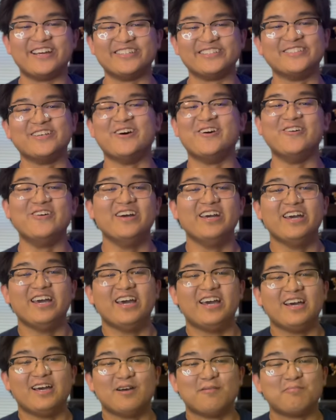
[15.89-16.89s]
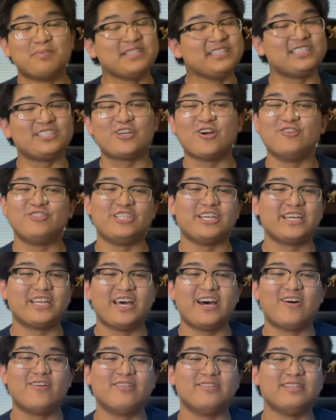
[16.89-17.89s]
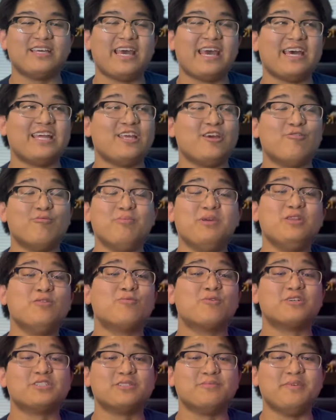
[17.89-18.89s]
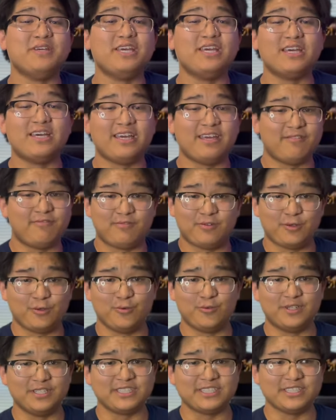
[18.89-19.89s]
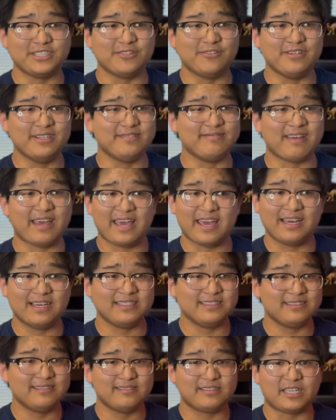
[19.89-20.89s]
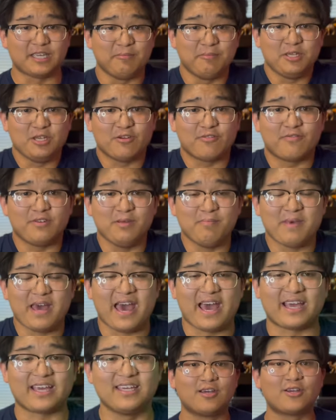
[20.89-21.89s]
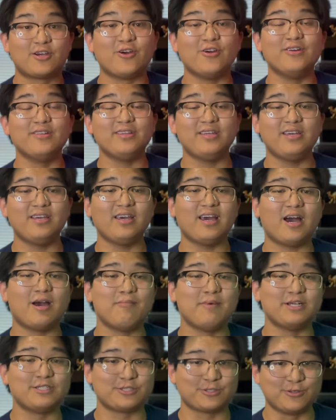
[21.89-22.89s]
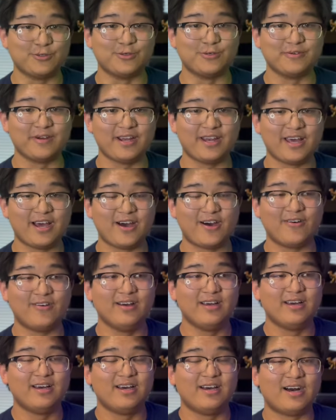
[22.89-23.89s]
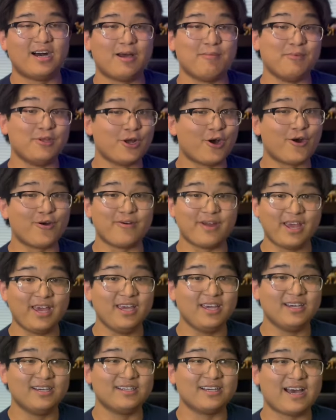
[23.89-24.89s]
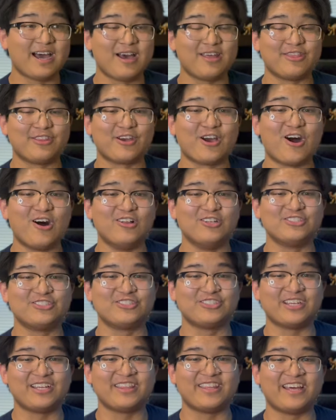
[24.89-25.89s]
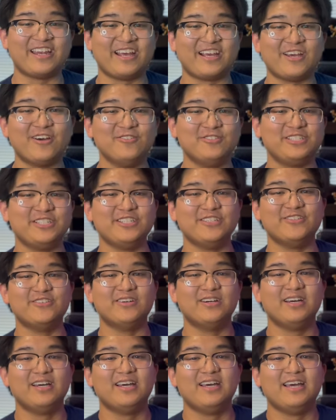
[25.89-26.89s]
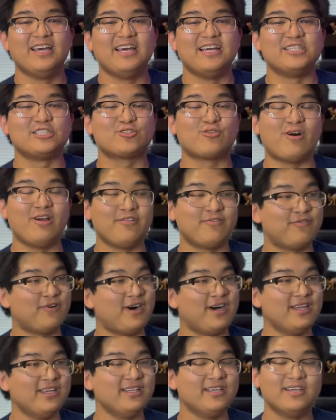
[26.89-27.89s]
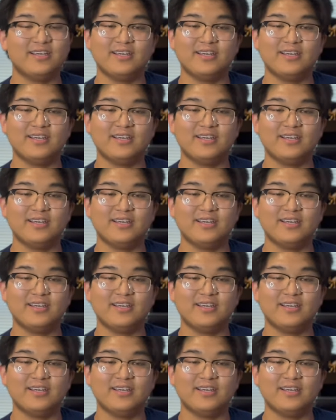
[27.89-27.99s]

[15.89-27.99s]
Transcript: So please go check it out, and it would mean the world to me if you listen to it and give me your feedback. Currently, I'm at school right now. I'm an RA at the college that I go to. It's quite fun.